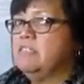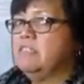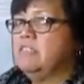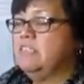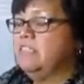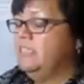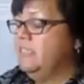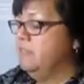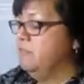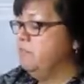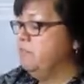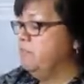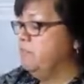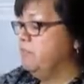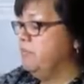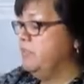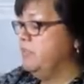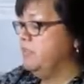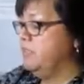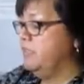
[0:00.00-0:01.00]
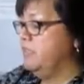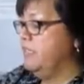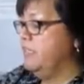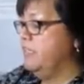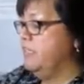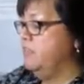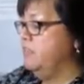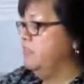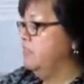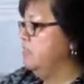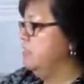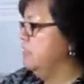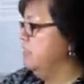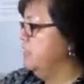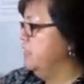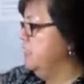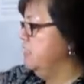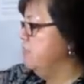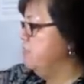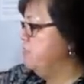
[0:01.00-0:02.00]
Clean up, get a good
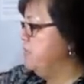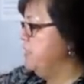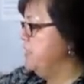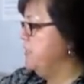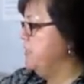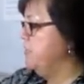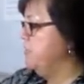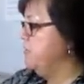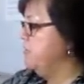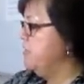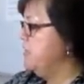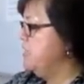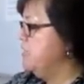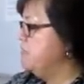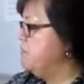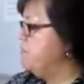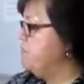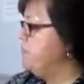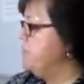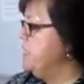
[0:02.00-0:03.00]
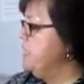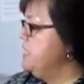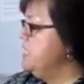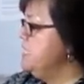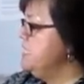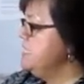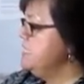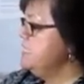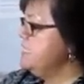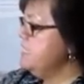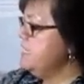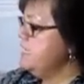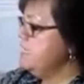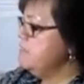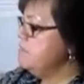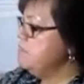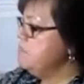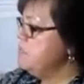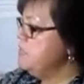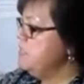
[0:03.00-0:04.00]
cleanup on your
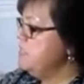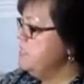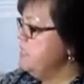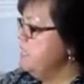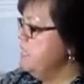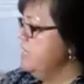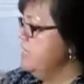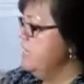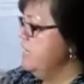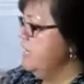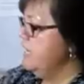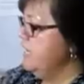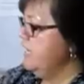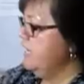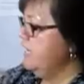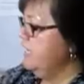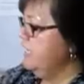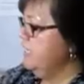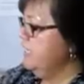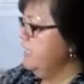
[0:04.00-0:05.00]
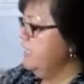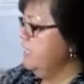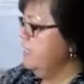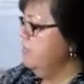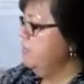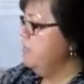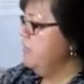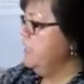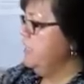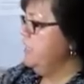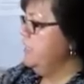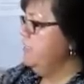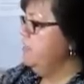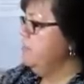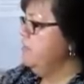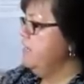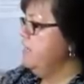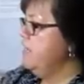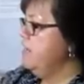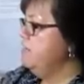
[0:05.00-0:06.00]
stamps. And then right here
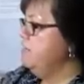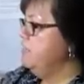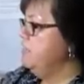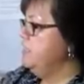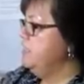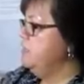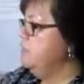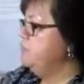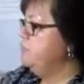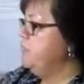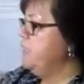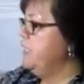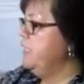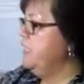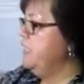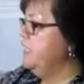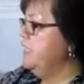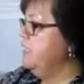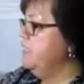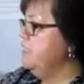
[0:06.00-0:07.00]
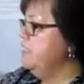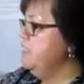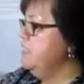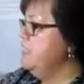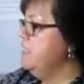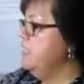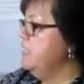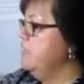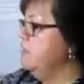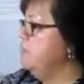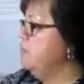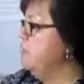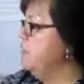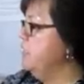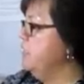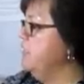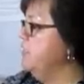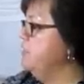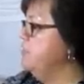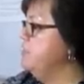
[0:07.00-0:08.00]
I have a little pin, and what I
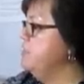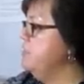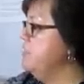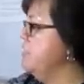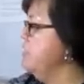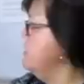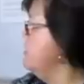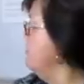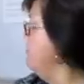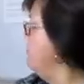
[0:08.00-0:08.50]
use this